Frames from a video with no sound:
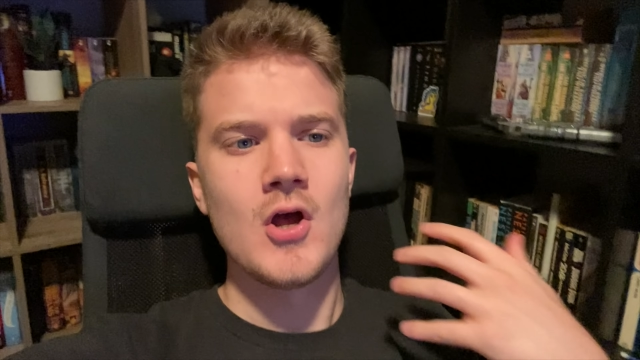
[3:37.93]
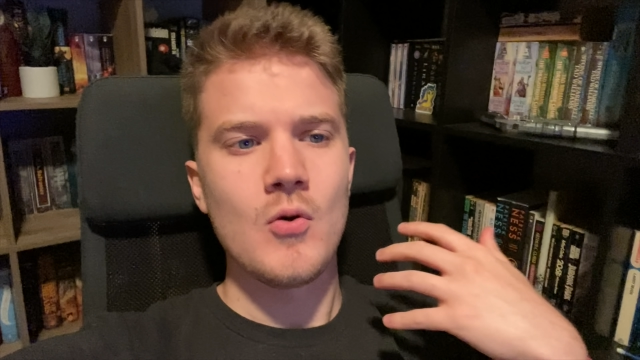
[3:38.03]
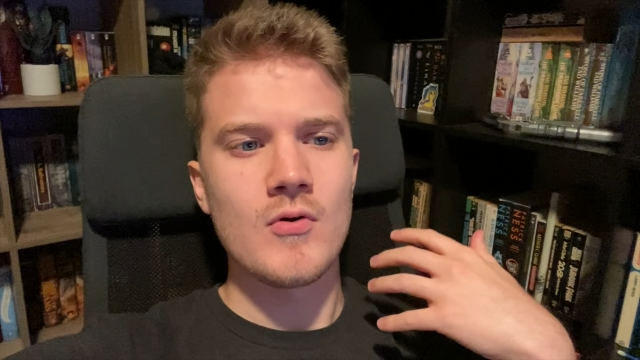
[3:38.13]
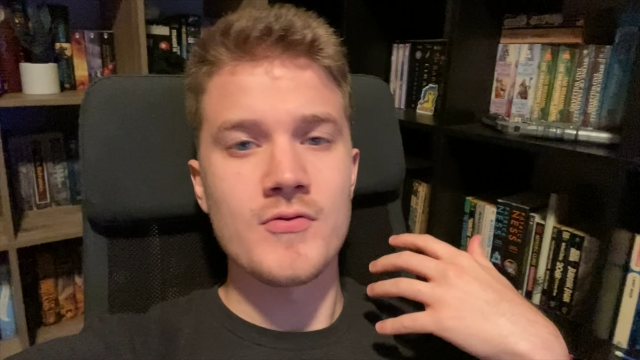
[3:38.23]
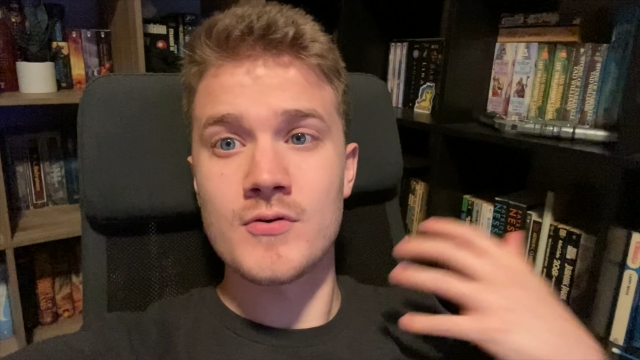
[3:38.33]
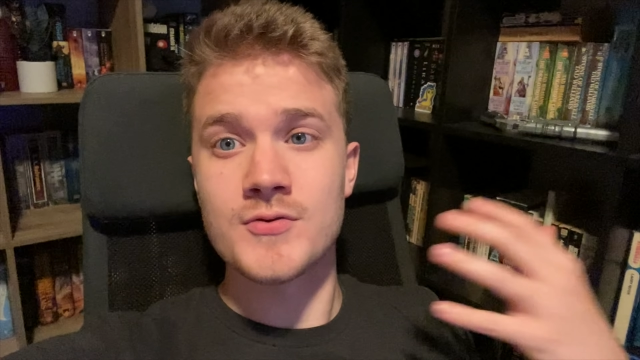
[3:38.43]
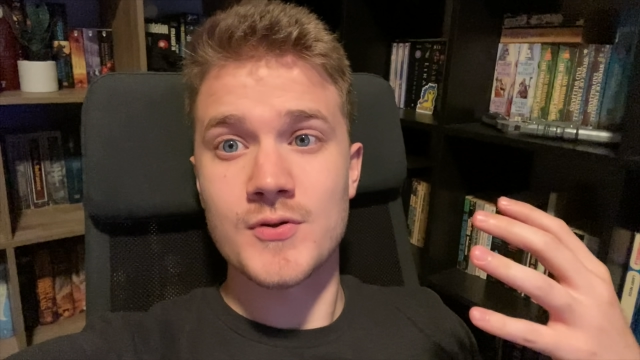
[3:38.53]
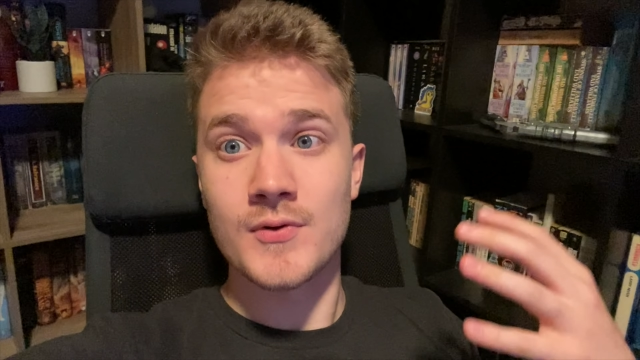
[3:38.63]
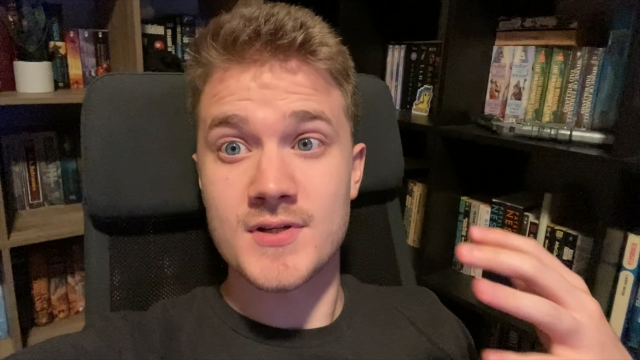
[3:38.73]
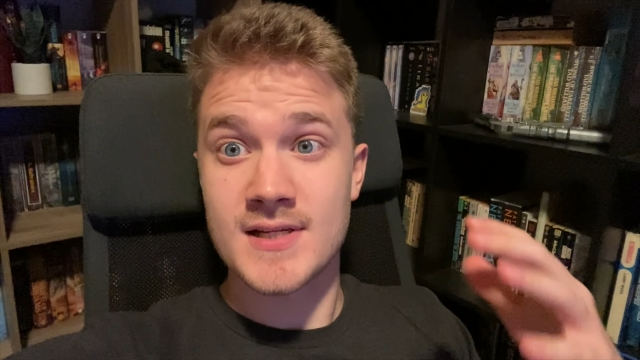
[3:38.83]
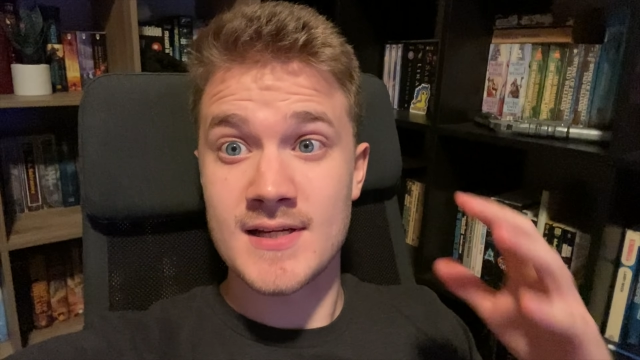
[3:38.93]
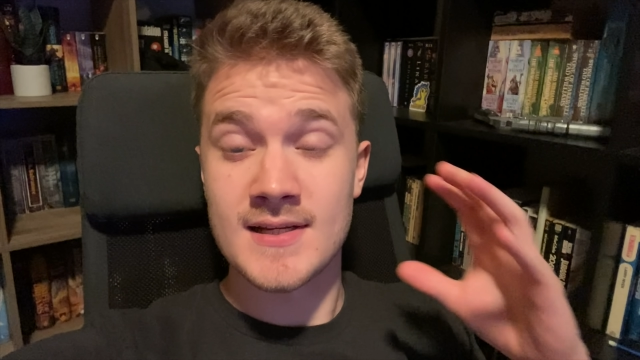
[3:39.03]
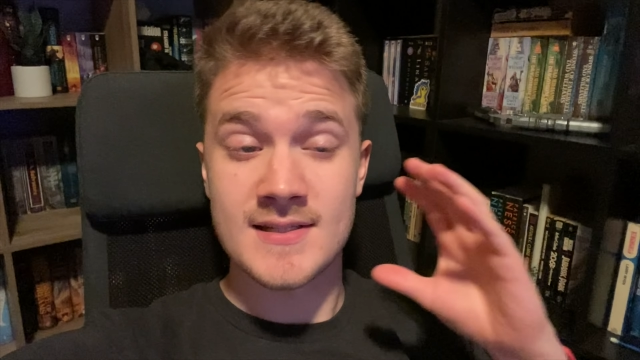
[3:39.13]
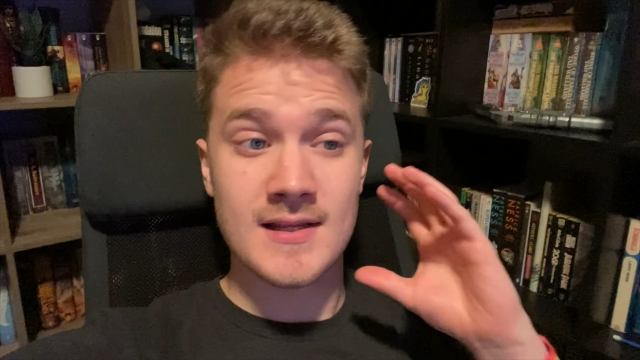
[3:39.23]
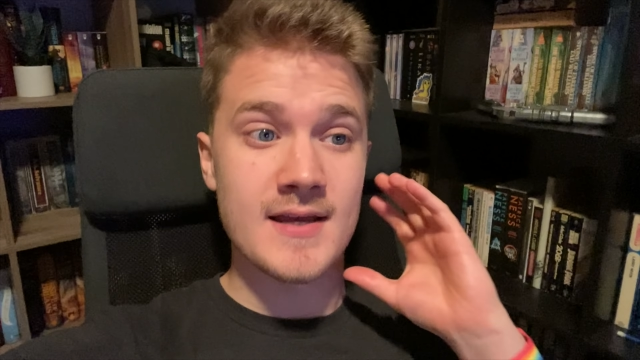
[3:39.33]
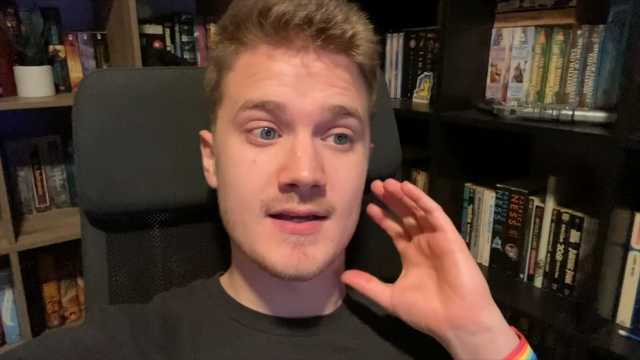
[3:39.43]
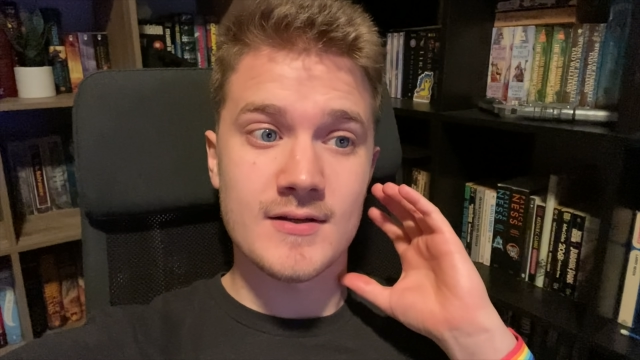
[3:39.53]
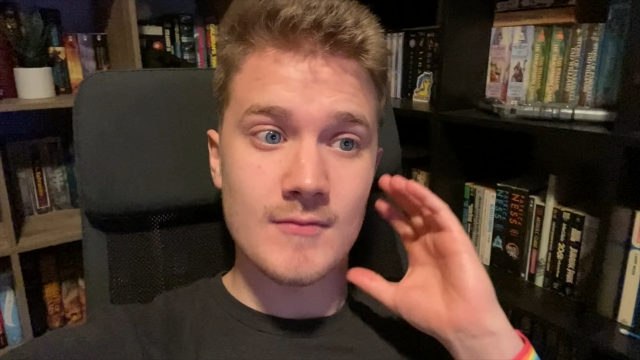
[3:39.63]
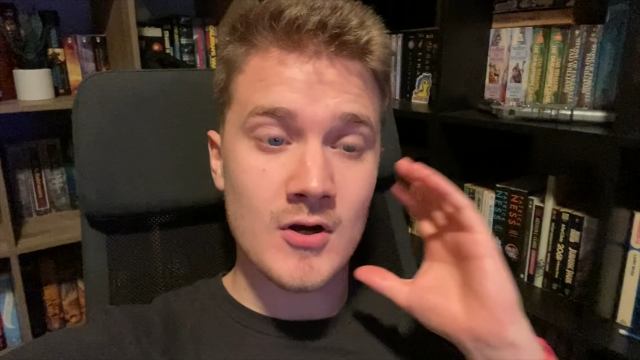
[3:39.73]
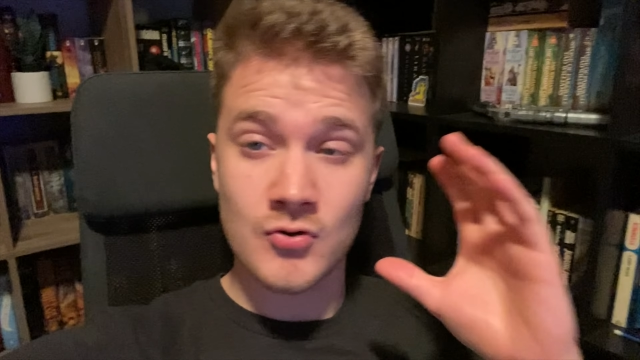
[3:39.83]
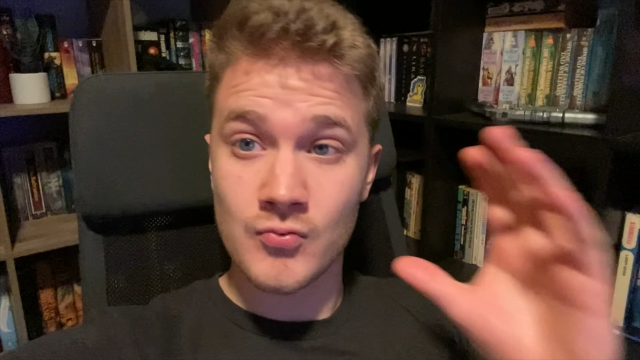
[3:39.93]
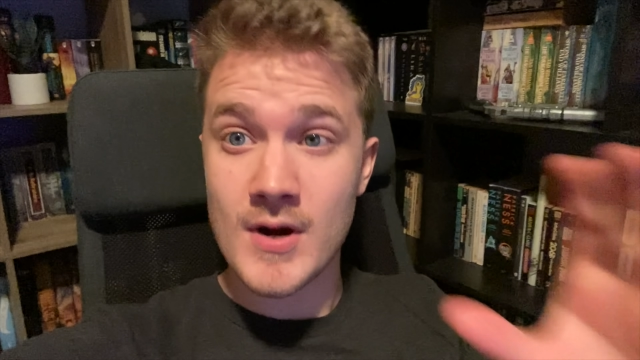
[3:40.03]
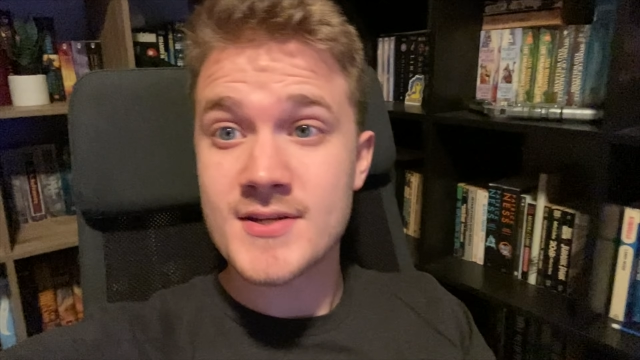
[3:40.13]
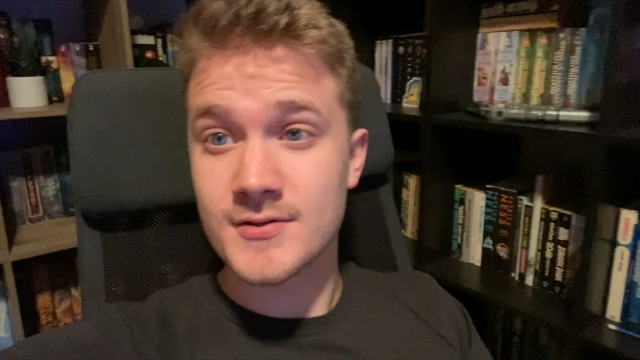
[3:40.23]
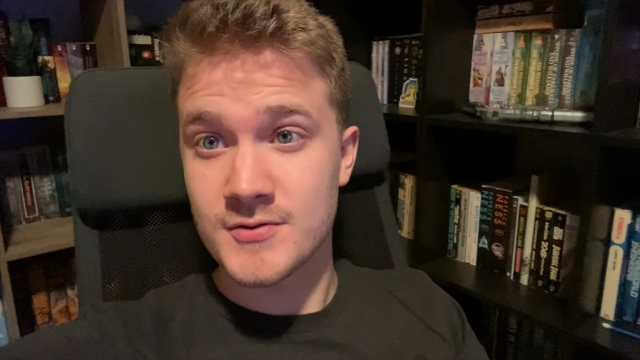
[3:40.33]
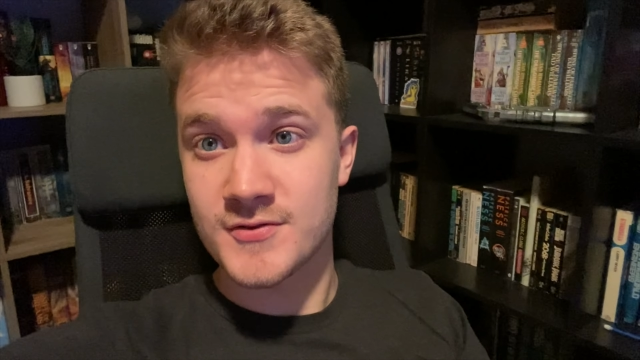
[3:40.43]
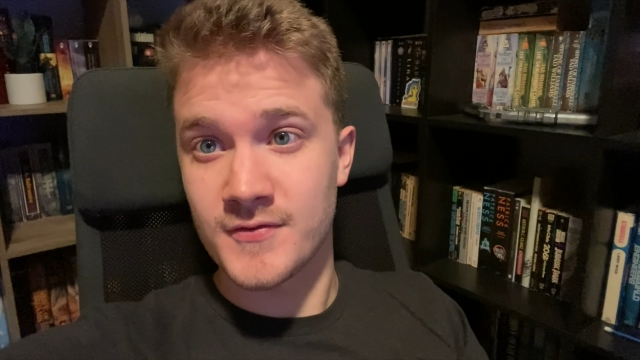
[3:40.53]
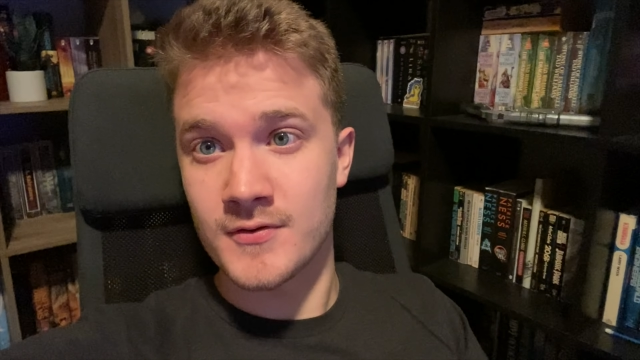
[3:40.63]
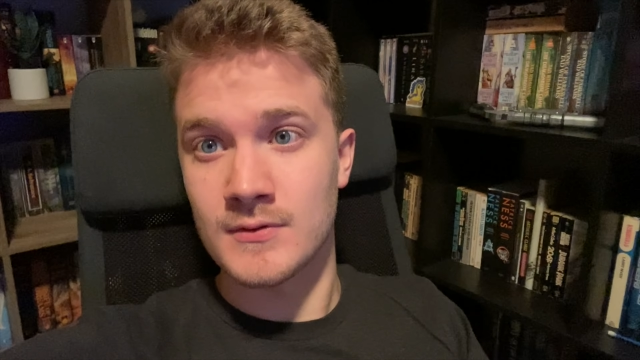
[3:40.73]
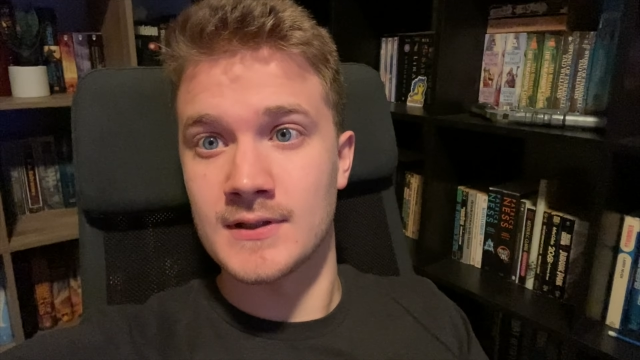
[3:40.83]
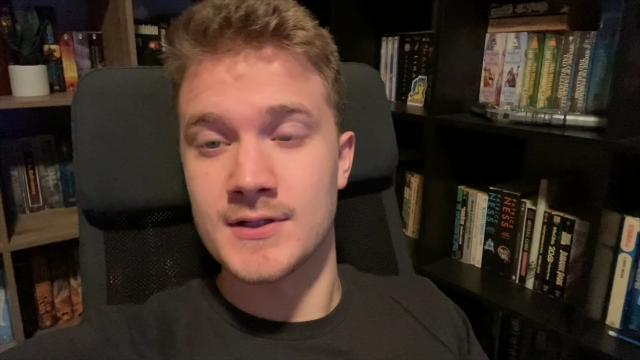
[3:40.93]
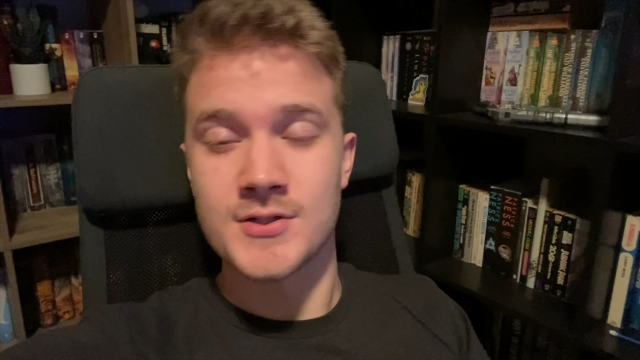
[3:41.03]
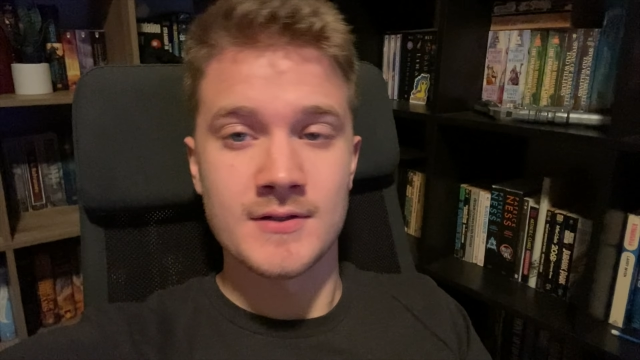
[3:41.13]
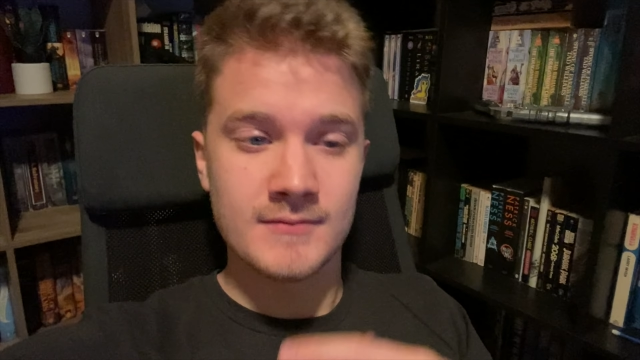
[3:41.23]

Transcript: or those who are seen as like aggressors for the religion,